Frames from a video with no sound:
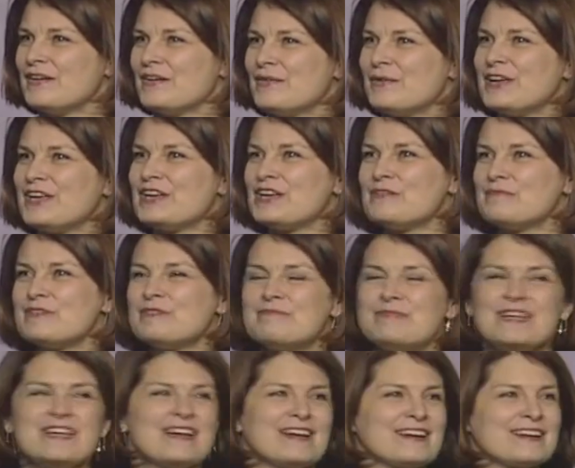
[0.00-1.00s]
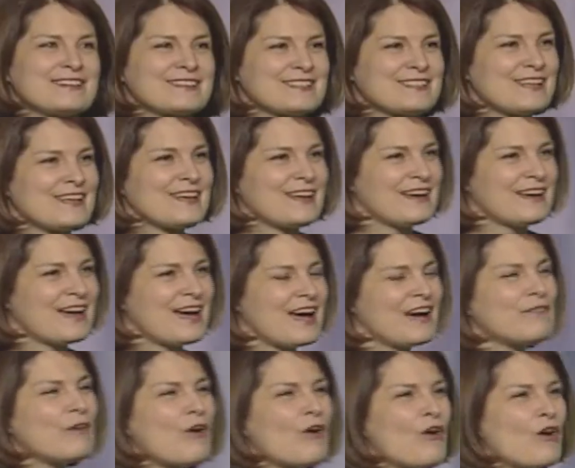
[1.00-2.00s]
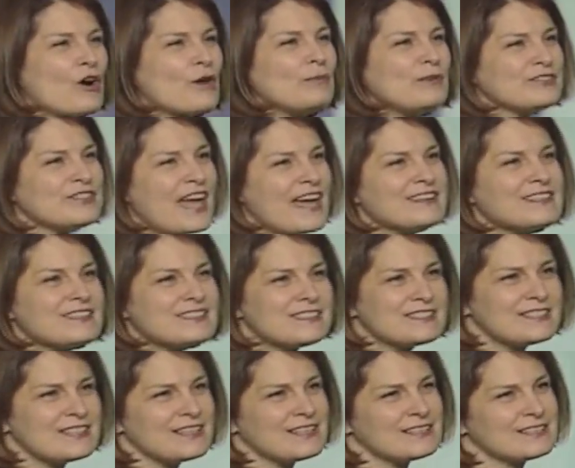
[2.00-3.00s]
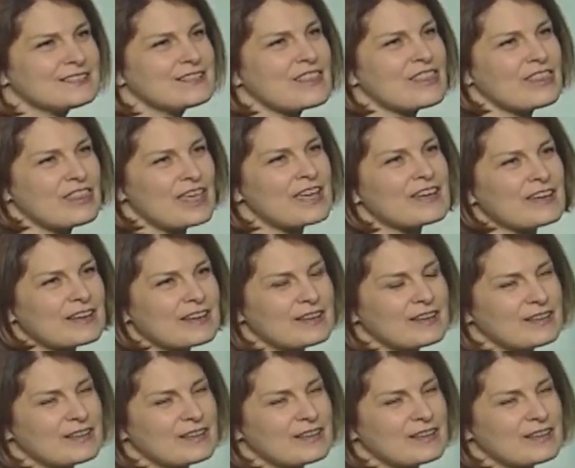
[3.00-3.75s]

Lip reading: We human beings have a horrible tendency to think